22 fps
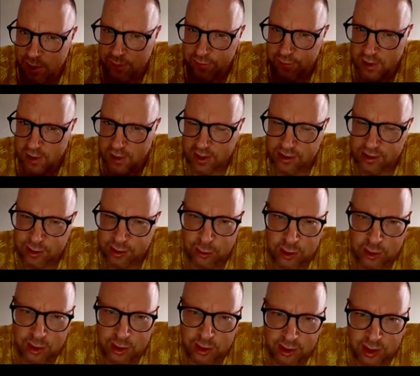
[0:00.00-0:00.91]
you have
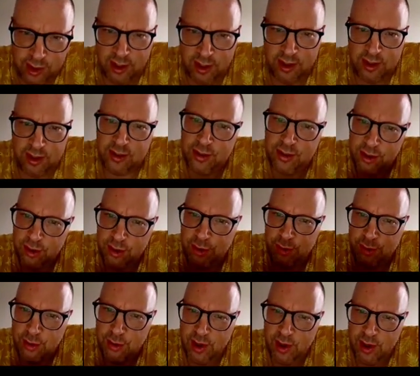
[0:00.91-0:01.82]
access to these keys,
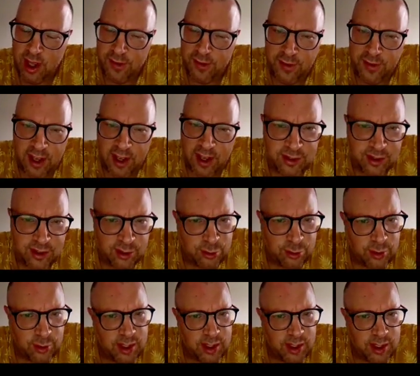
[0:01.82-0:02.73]
you have
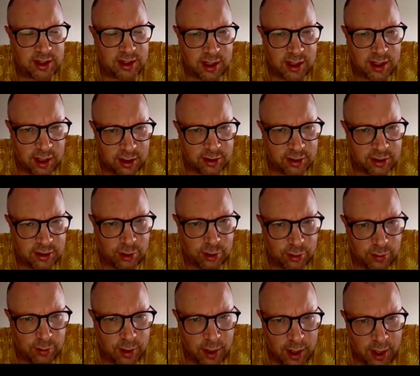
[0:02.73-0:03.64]
access to the data.
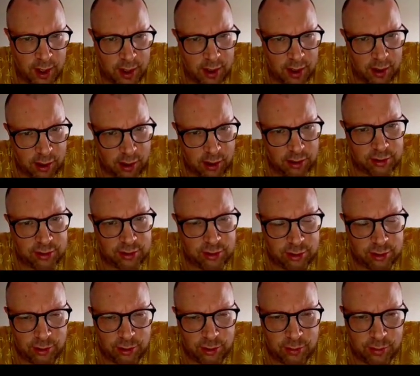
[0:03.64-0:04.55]
So
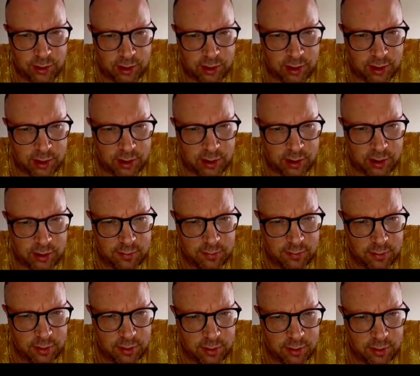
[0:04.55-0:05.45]
also,
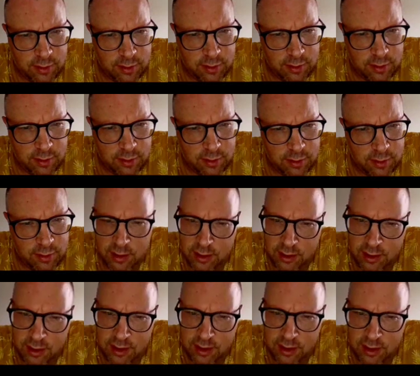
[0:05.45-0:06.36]
it
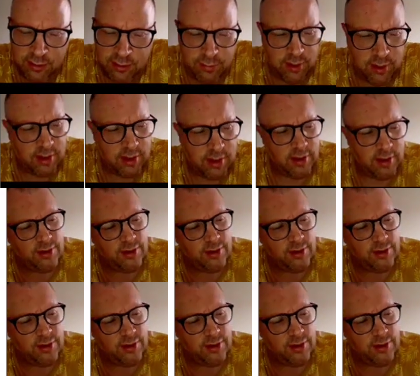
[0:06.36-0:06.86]
needs to